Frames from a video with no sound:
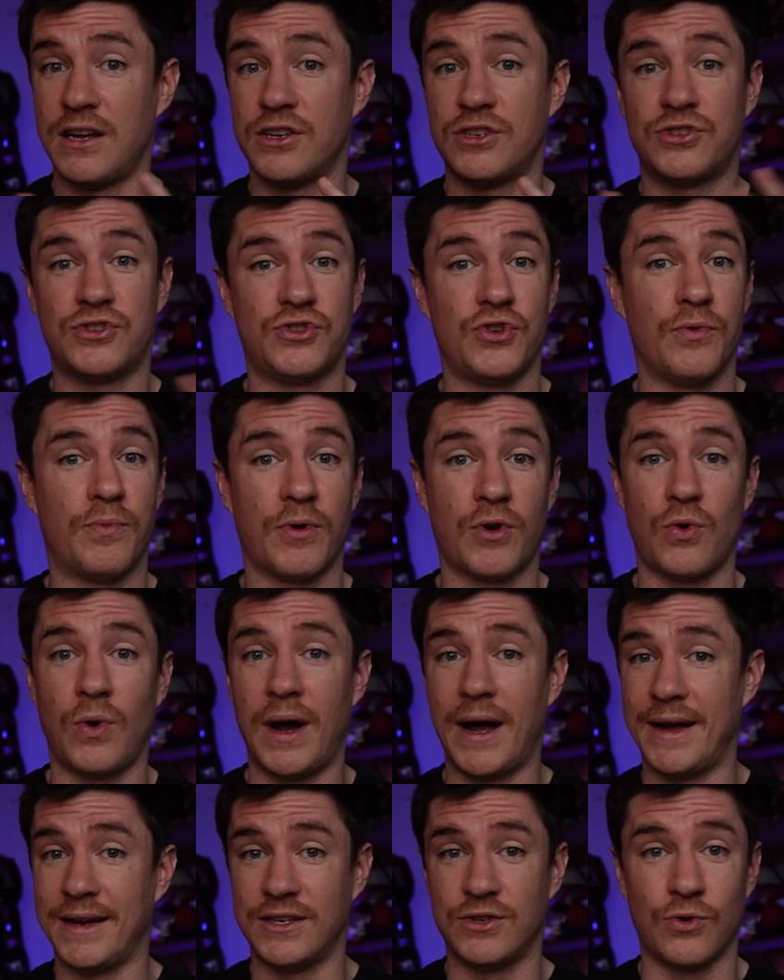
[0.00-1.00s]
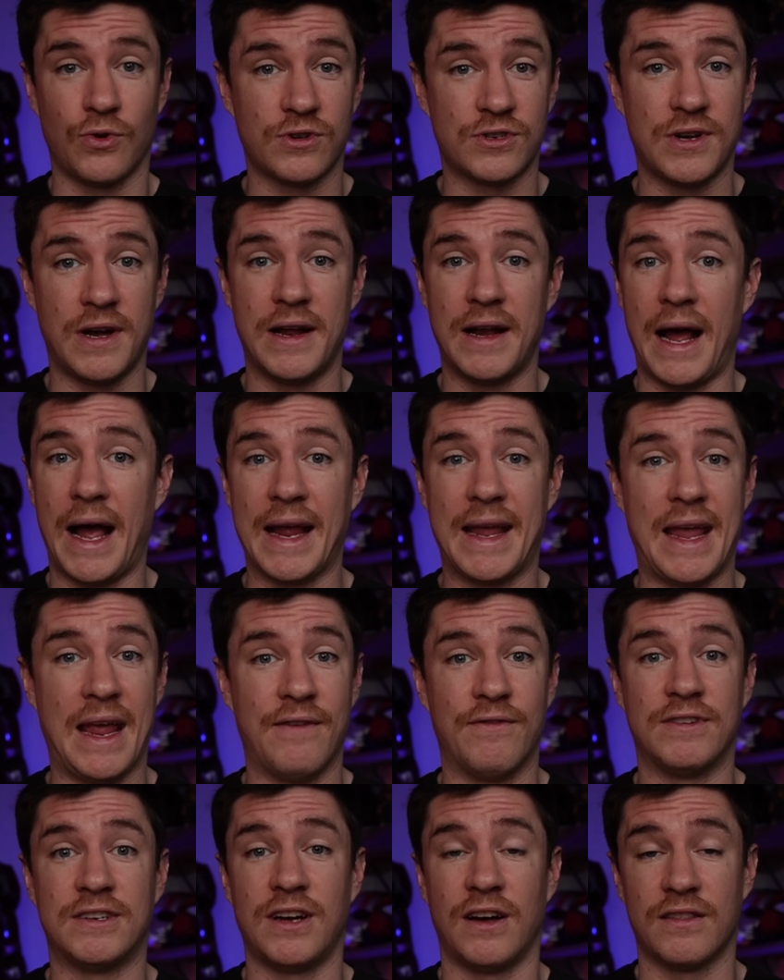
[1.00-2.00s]
super quiet, door shut, I can't
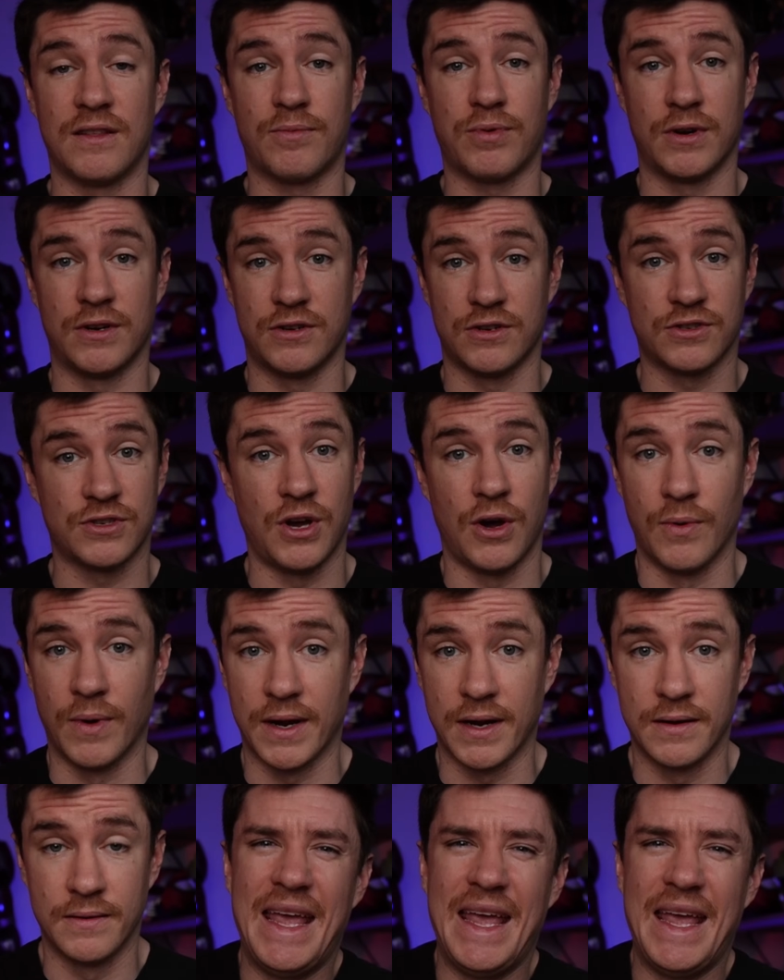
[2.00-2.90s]
even tell the printer's going.